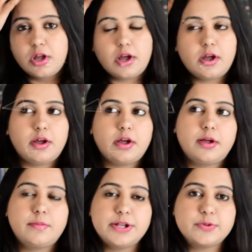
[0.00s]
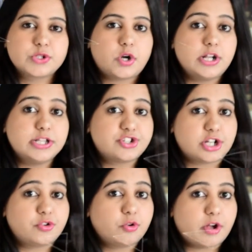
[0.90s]
Um, it was called The
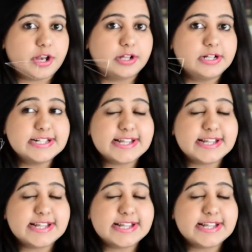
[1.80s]
Shatru Chronicles,